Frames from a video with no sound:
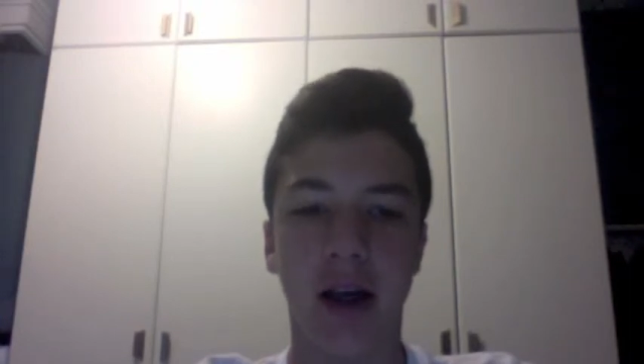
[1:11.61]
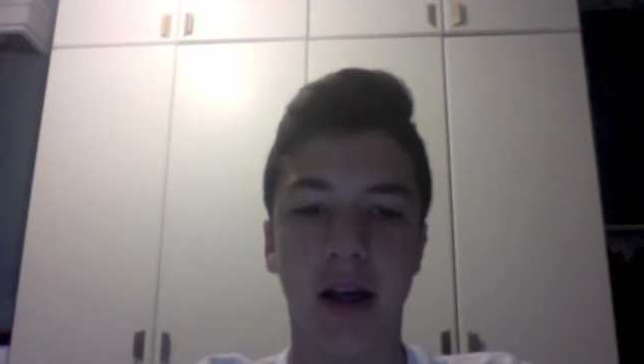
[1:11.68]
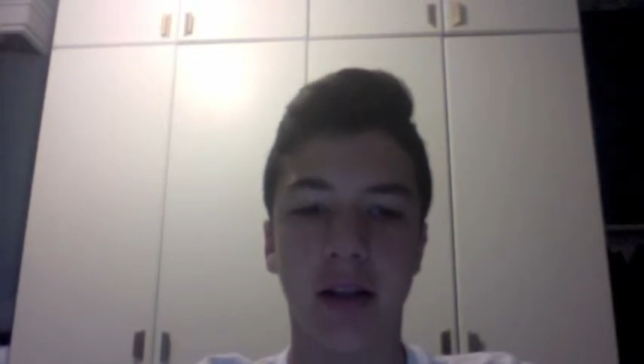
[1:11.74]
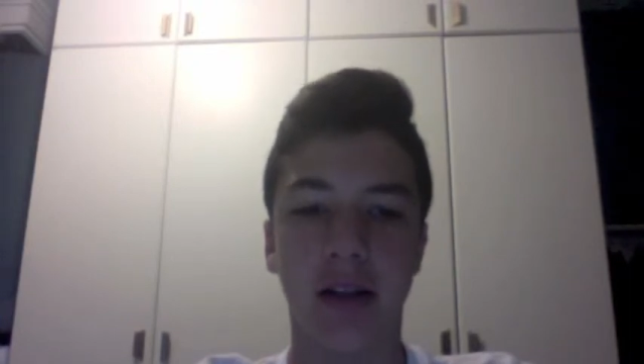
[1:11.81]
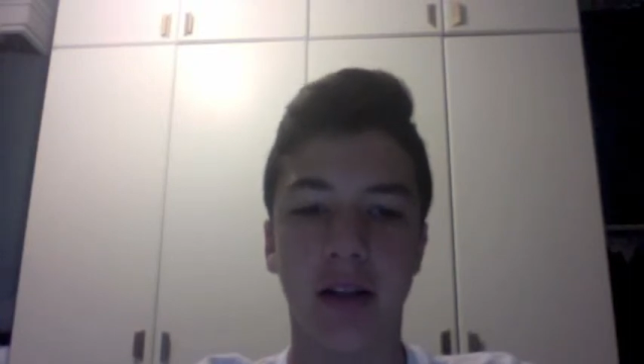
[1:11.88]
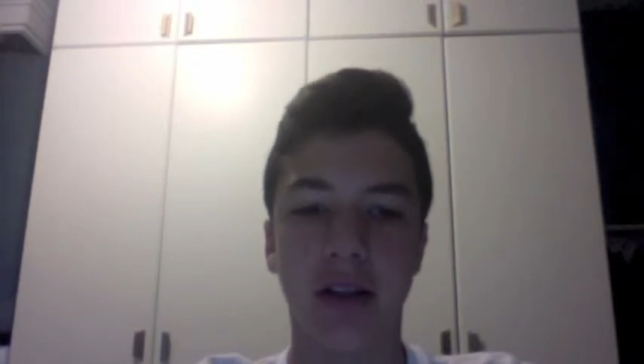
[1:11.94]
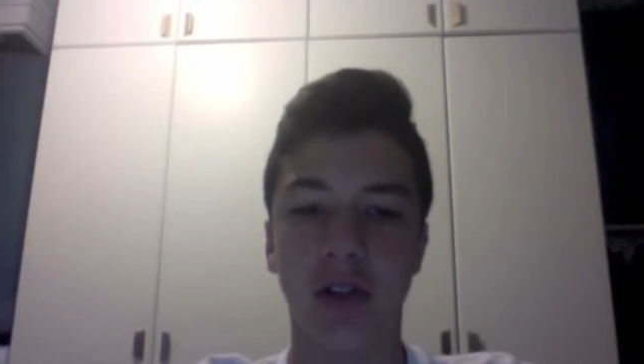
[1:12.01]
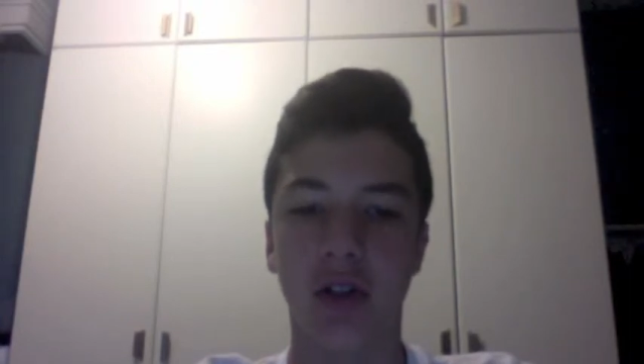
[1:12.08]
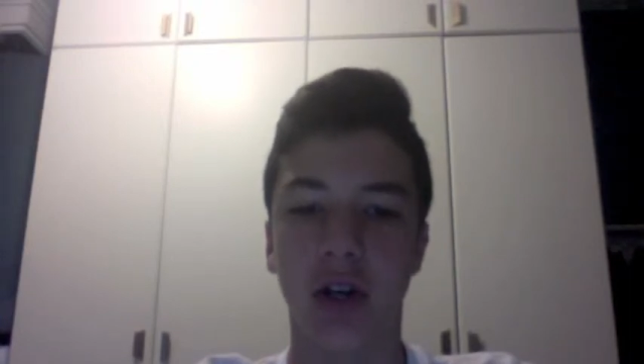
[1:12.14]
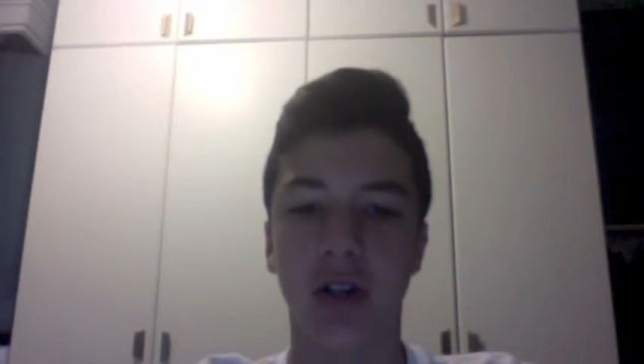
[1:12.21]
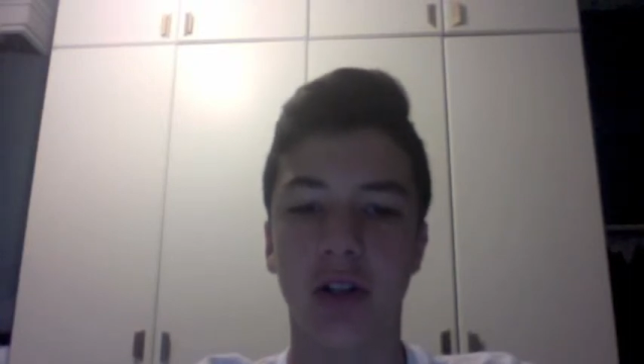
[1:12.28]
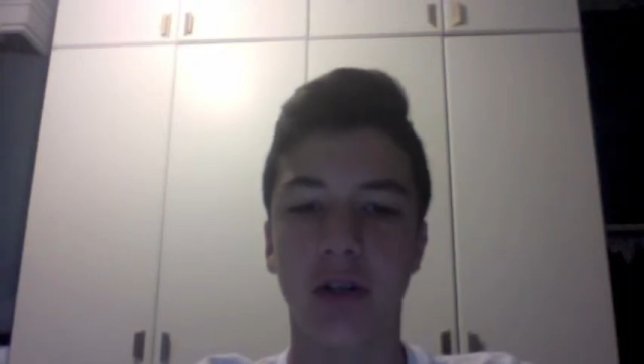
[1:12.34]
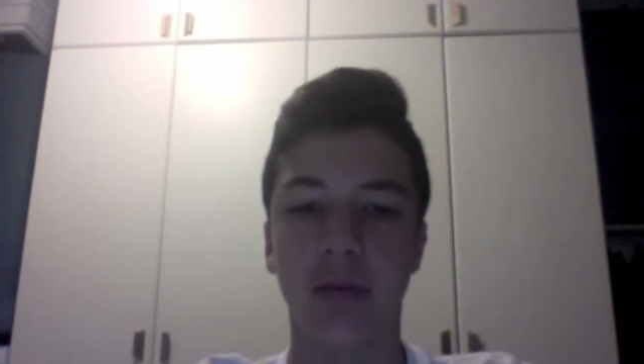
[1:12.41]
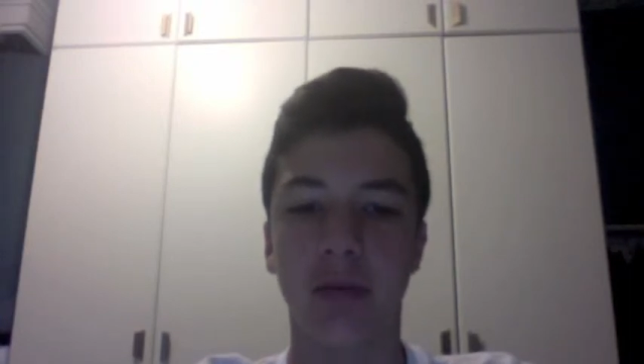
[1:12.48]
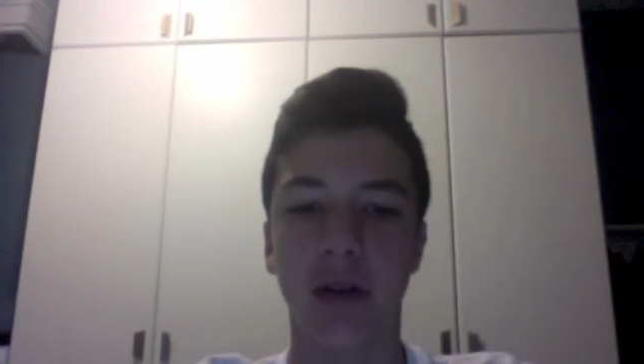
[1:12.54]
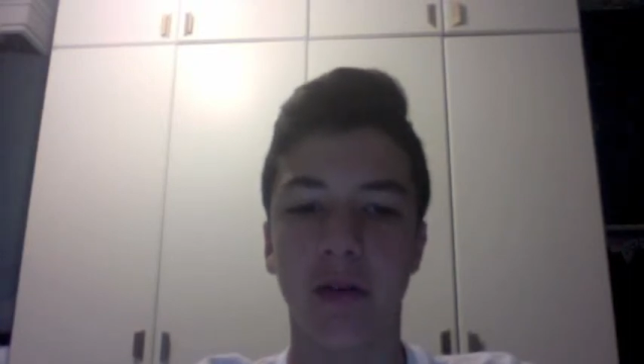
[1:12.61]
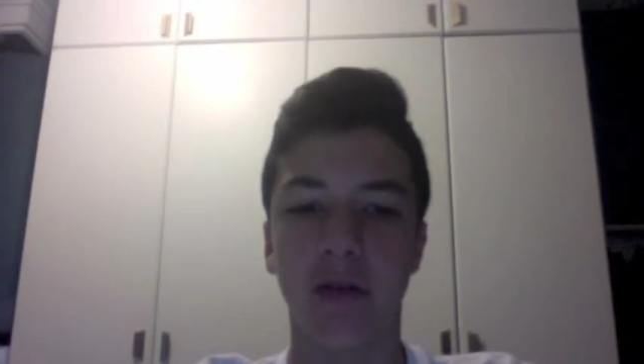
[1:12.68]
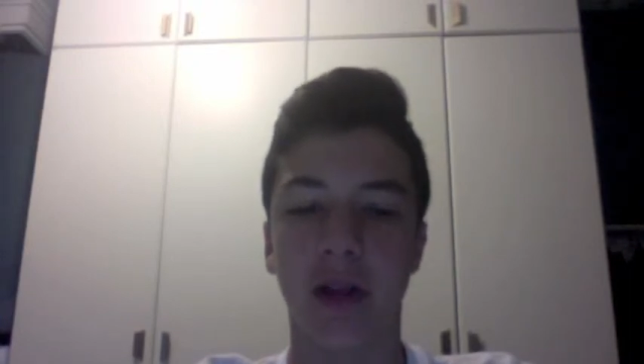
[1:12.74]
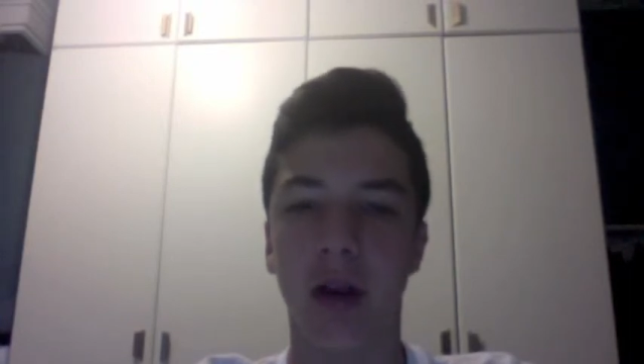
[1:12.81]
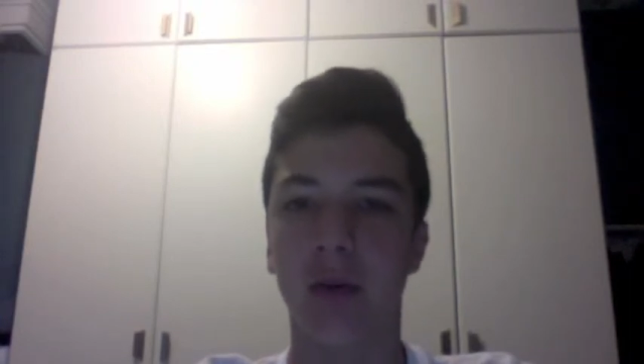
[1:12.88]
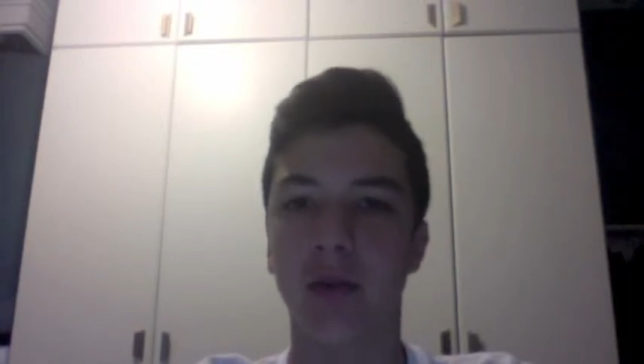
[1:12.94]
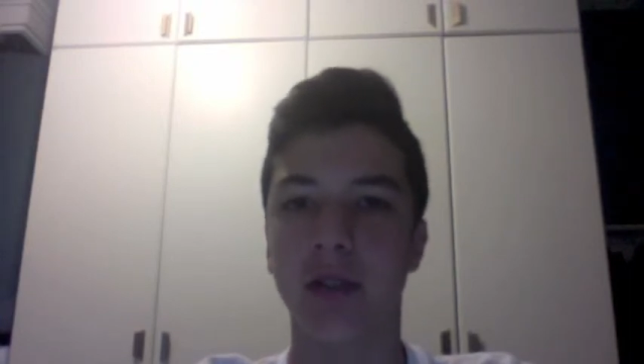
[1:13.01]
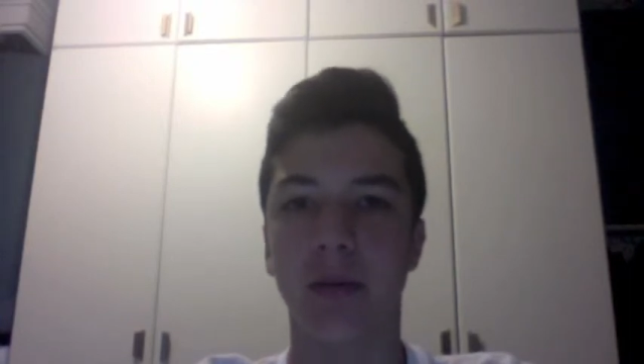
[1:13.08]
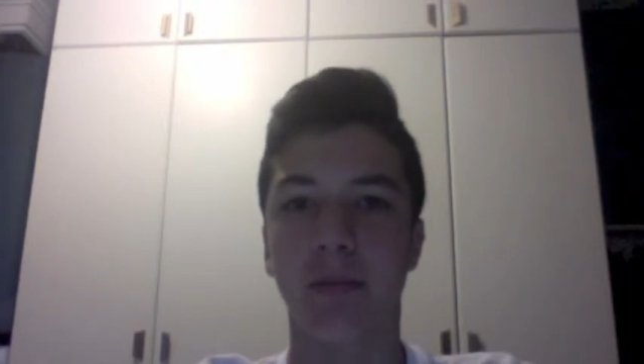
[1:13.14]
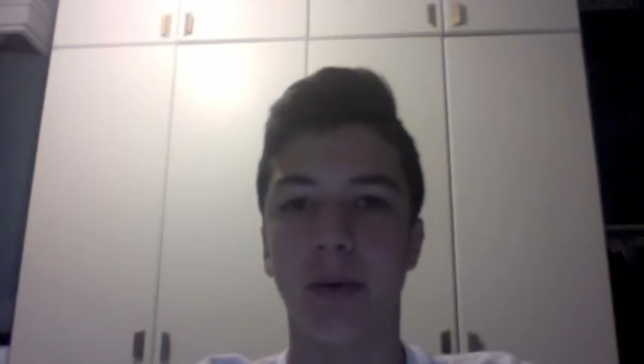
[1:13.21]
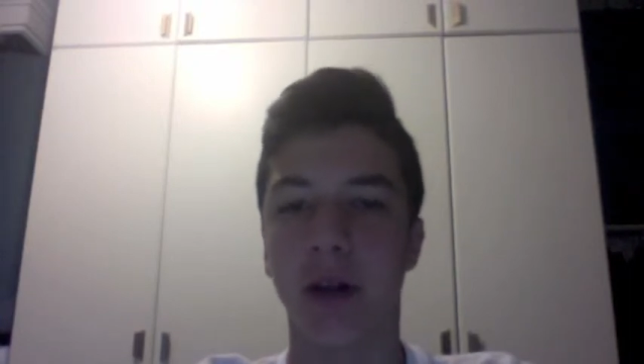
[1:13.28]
and they started to believe that it was a